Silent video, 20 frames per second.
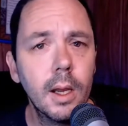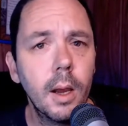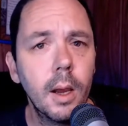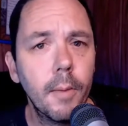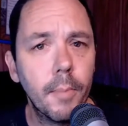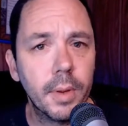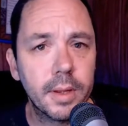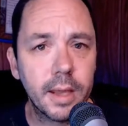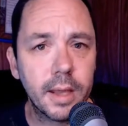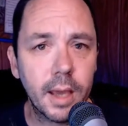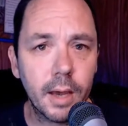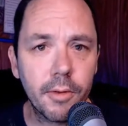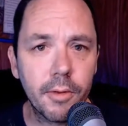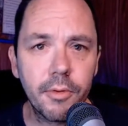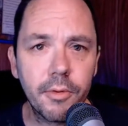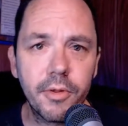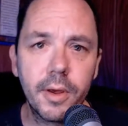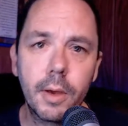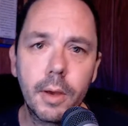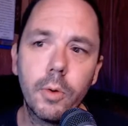But the other
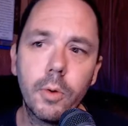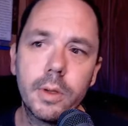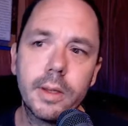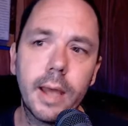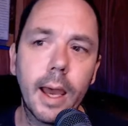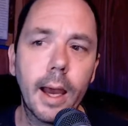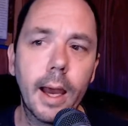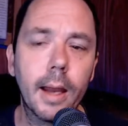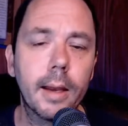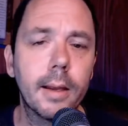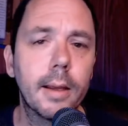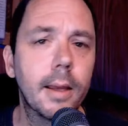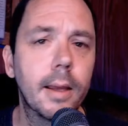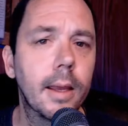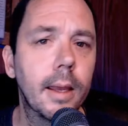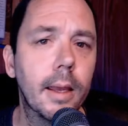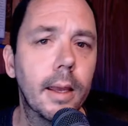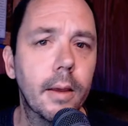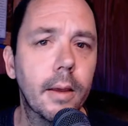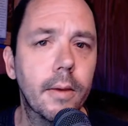thing with that
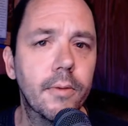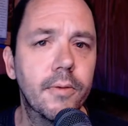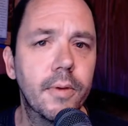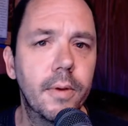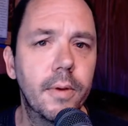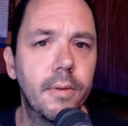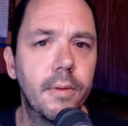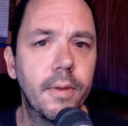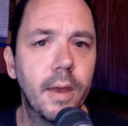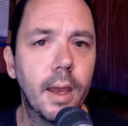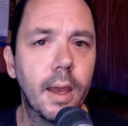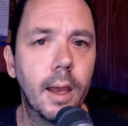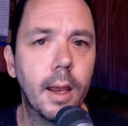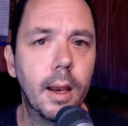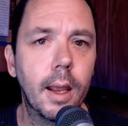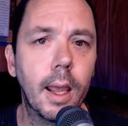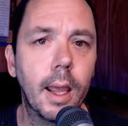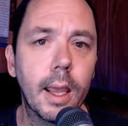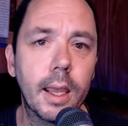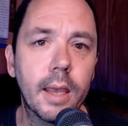is that
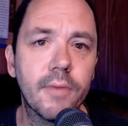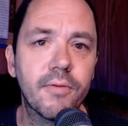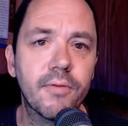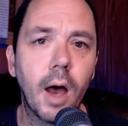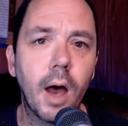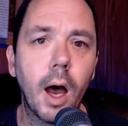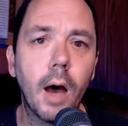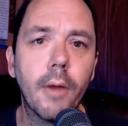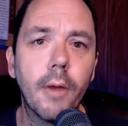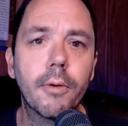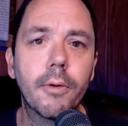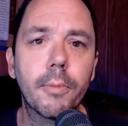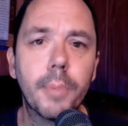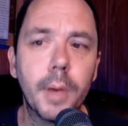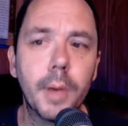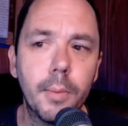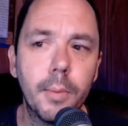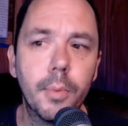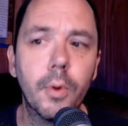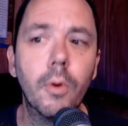it gives other
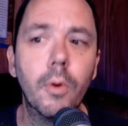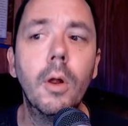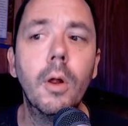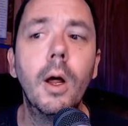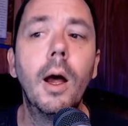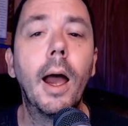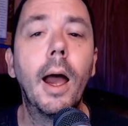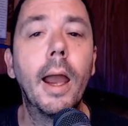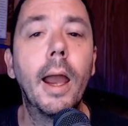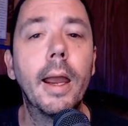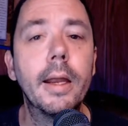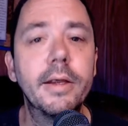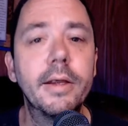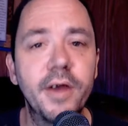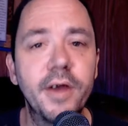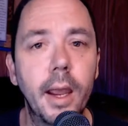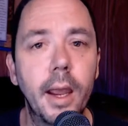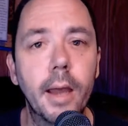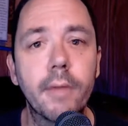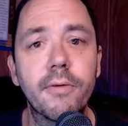people a
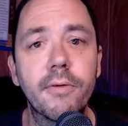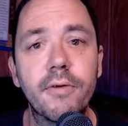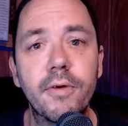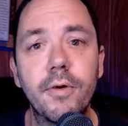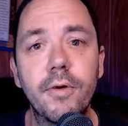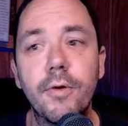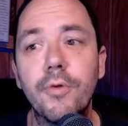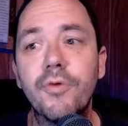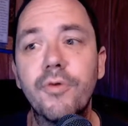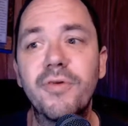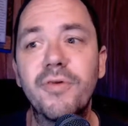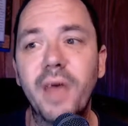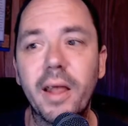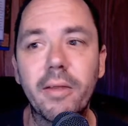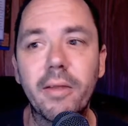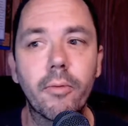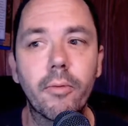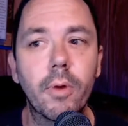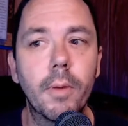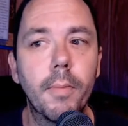chance to
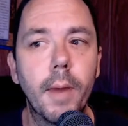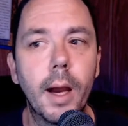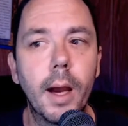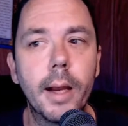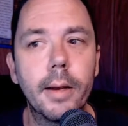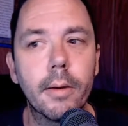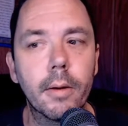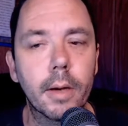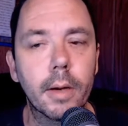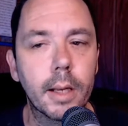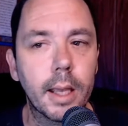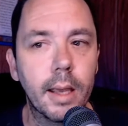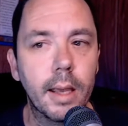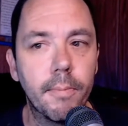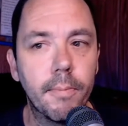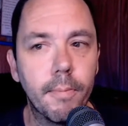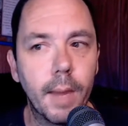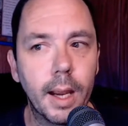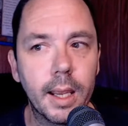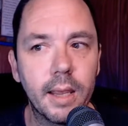set the reminder.
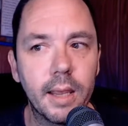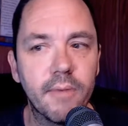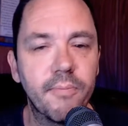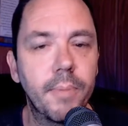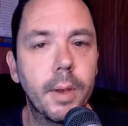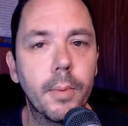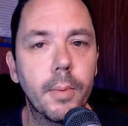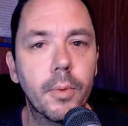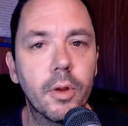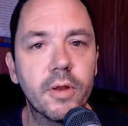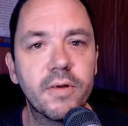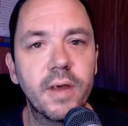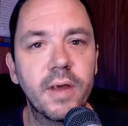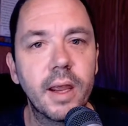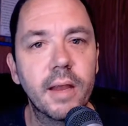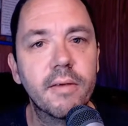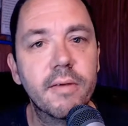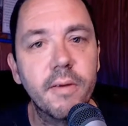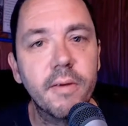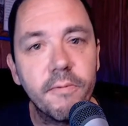Might give people a
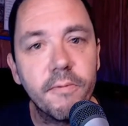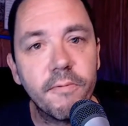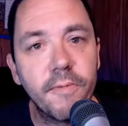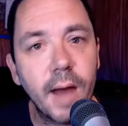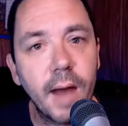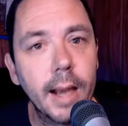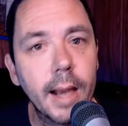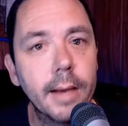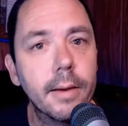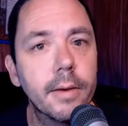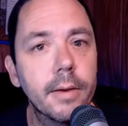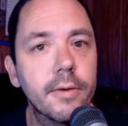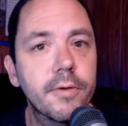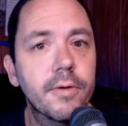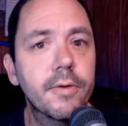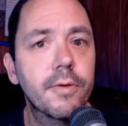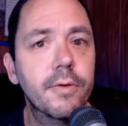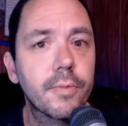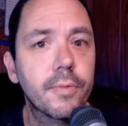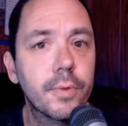chance to find
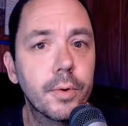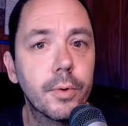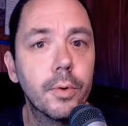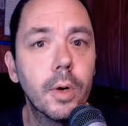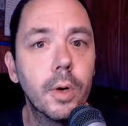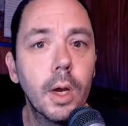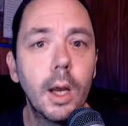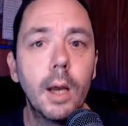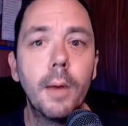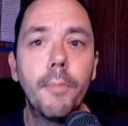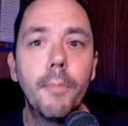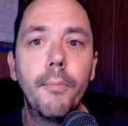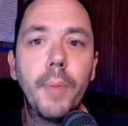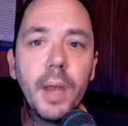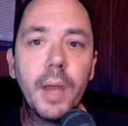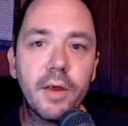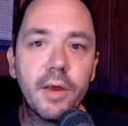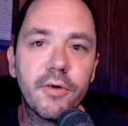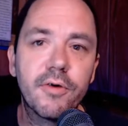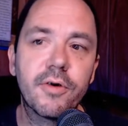us through
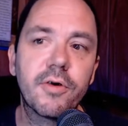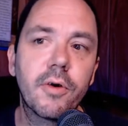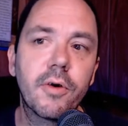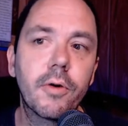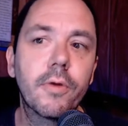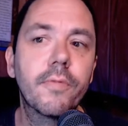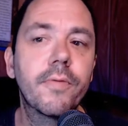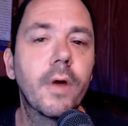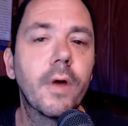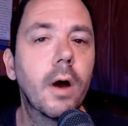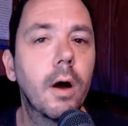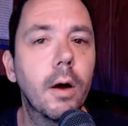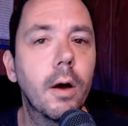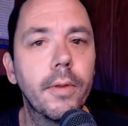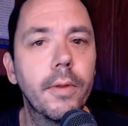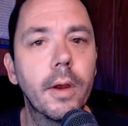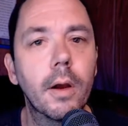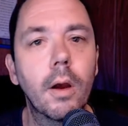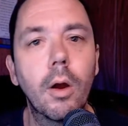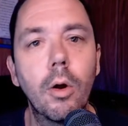being served
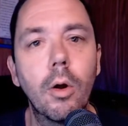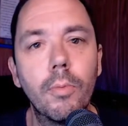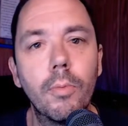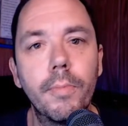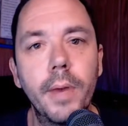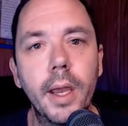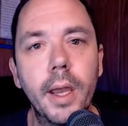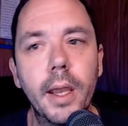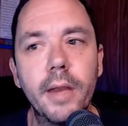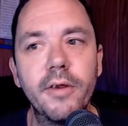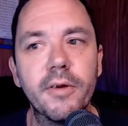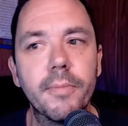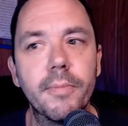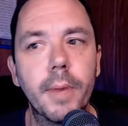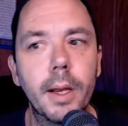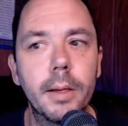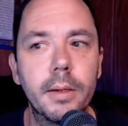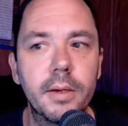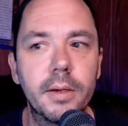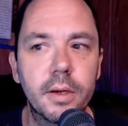on their homepage. It
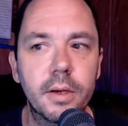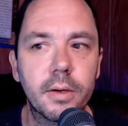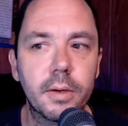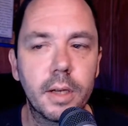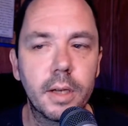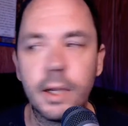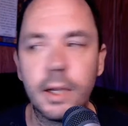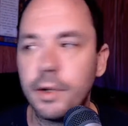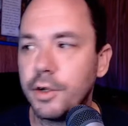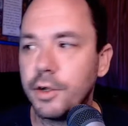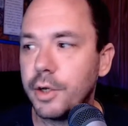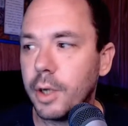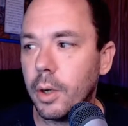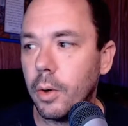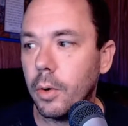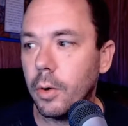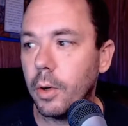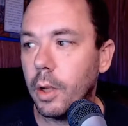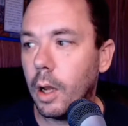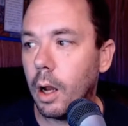might get
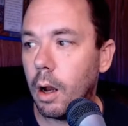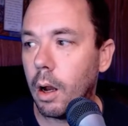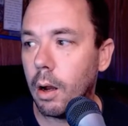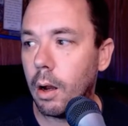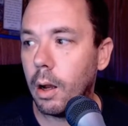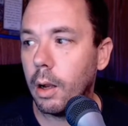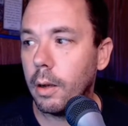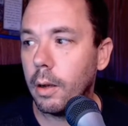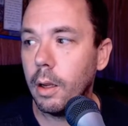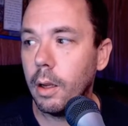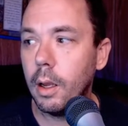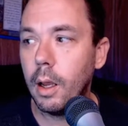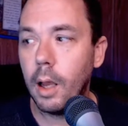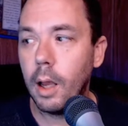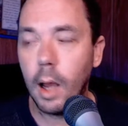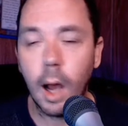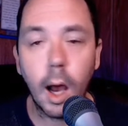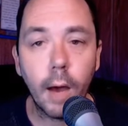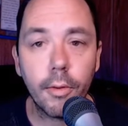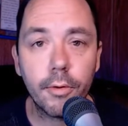showed on
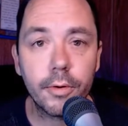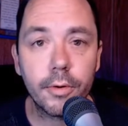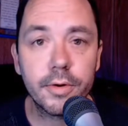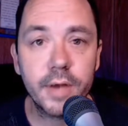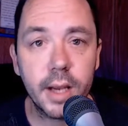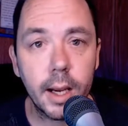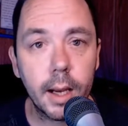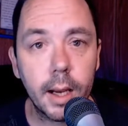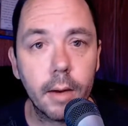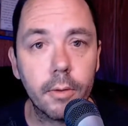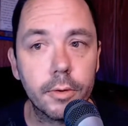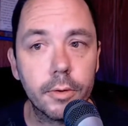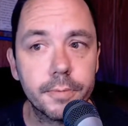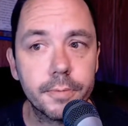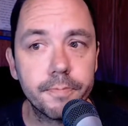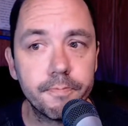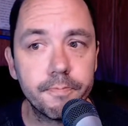other channels.